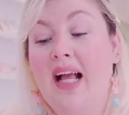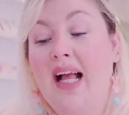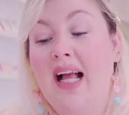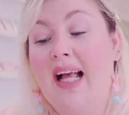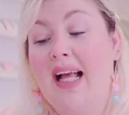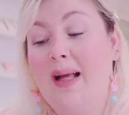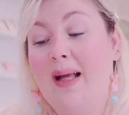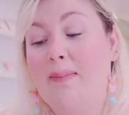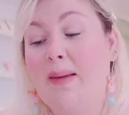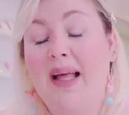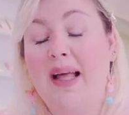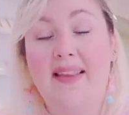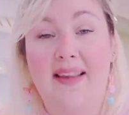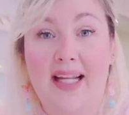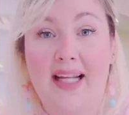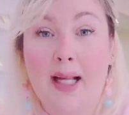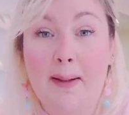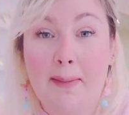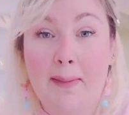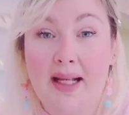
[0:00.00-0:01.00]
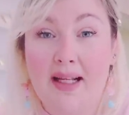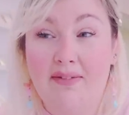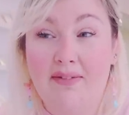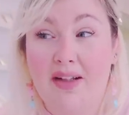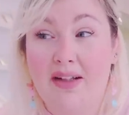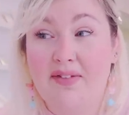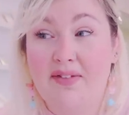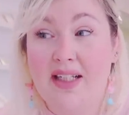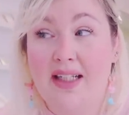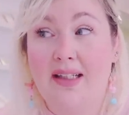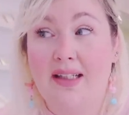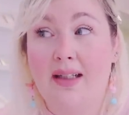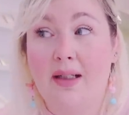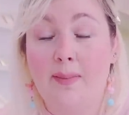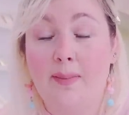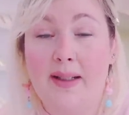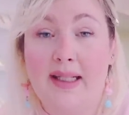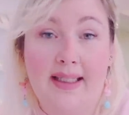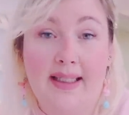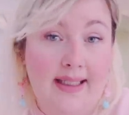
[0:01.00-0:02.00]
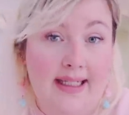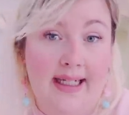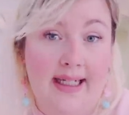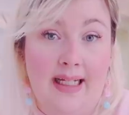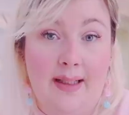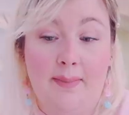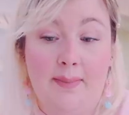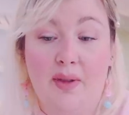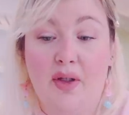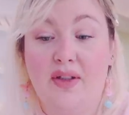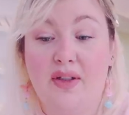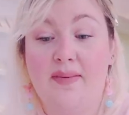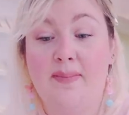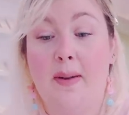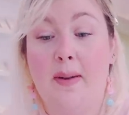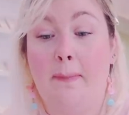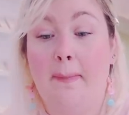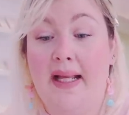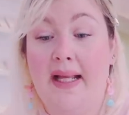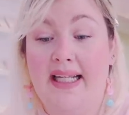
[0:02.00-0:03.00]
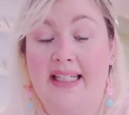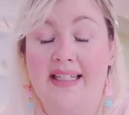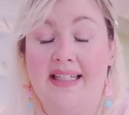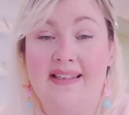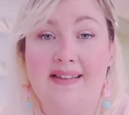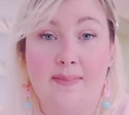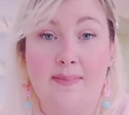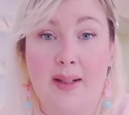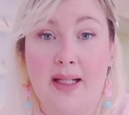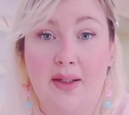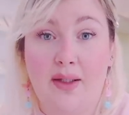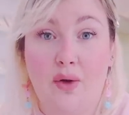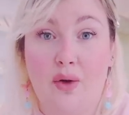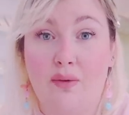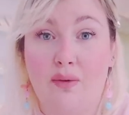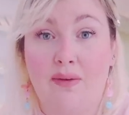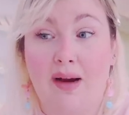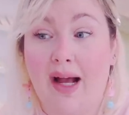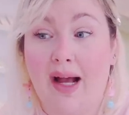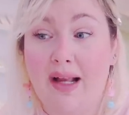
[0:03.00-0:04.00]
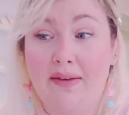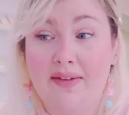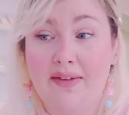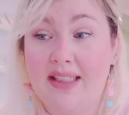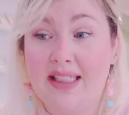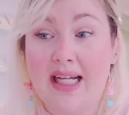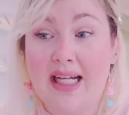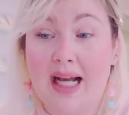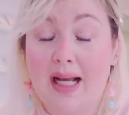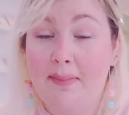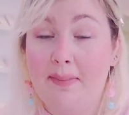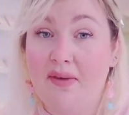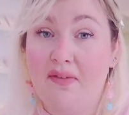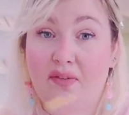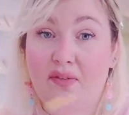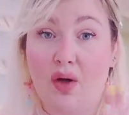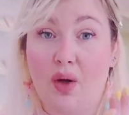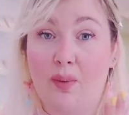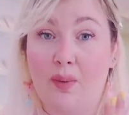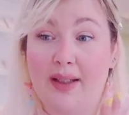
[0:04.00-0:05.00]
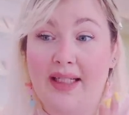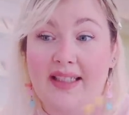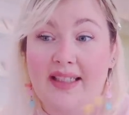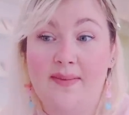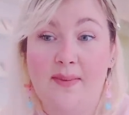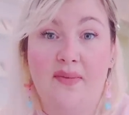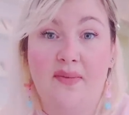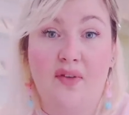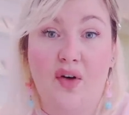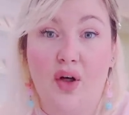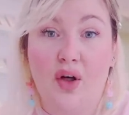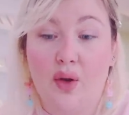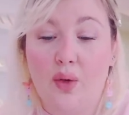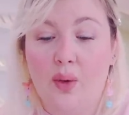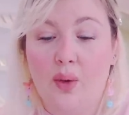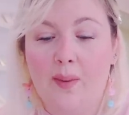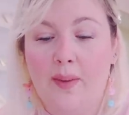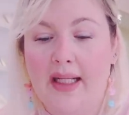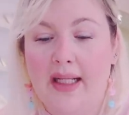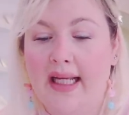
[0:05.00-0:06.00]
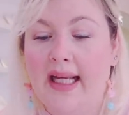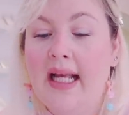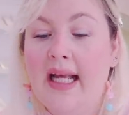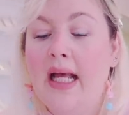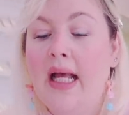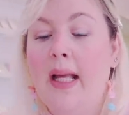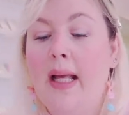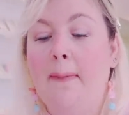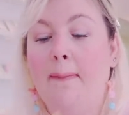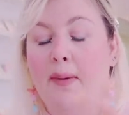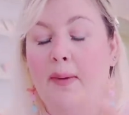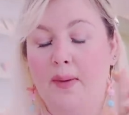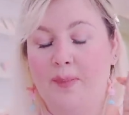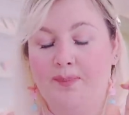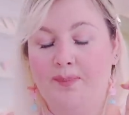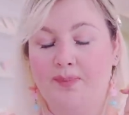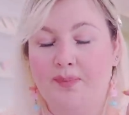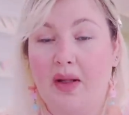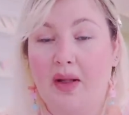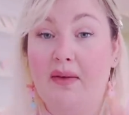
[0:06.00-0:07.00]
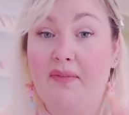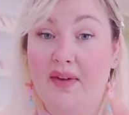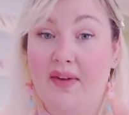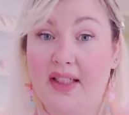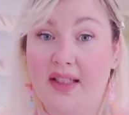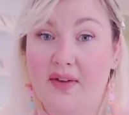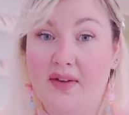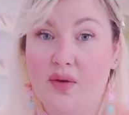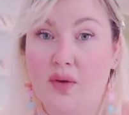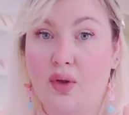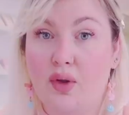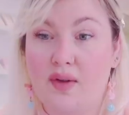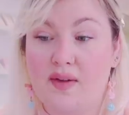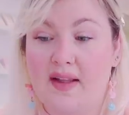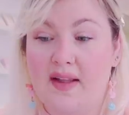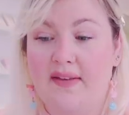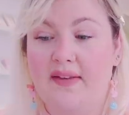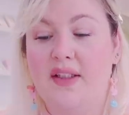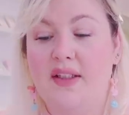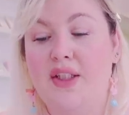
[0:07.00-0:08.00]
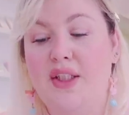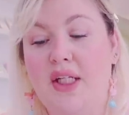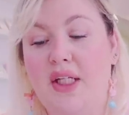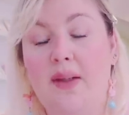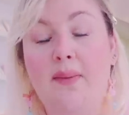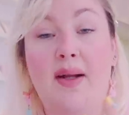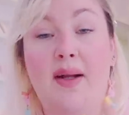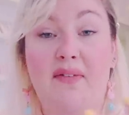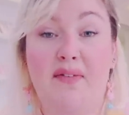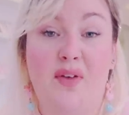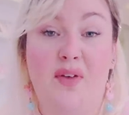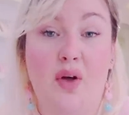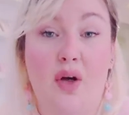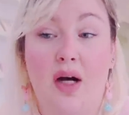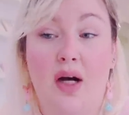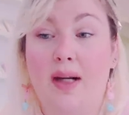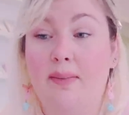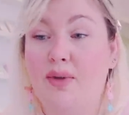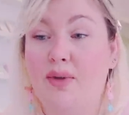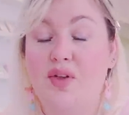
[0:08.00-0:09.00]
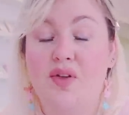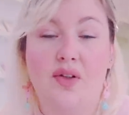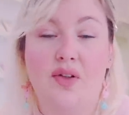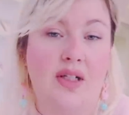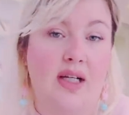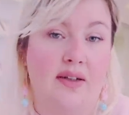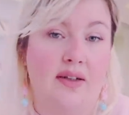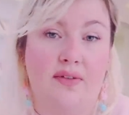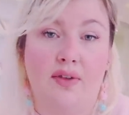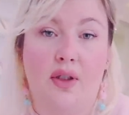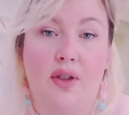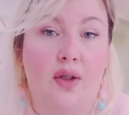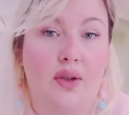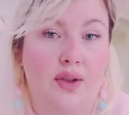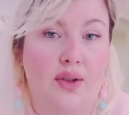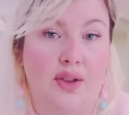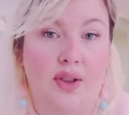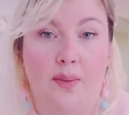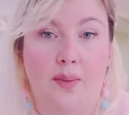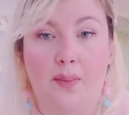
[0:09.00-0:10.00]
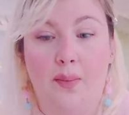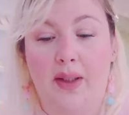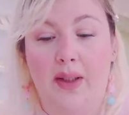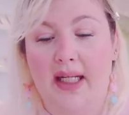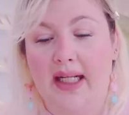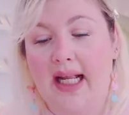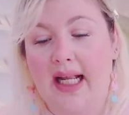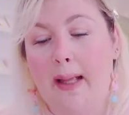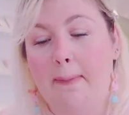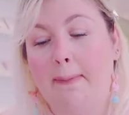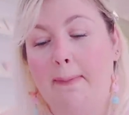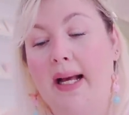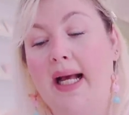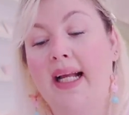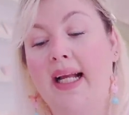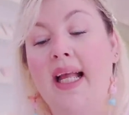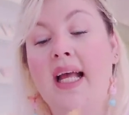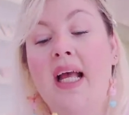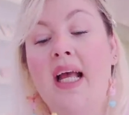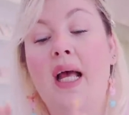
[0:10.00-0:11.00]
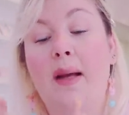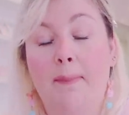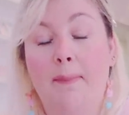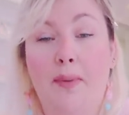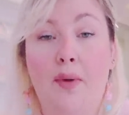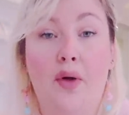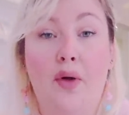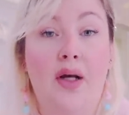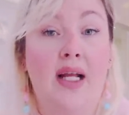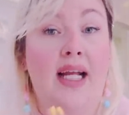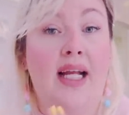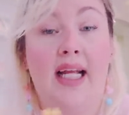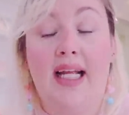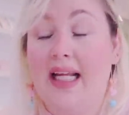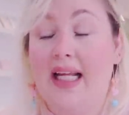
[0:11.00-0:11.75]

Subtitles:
I think I might have left it a little bit late because my pins might not arrive in time in 4 weeks before I go away. But fingers crossed that they do. If not, I'm just going to have to launch them when I get back. But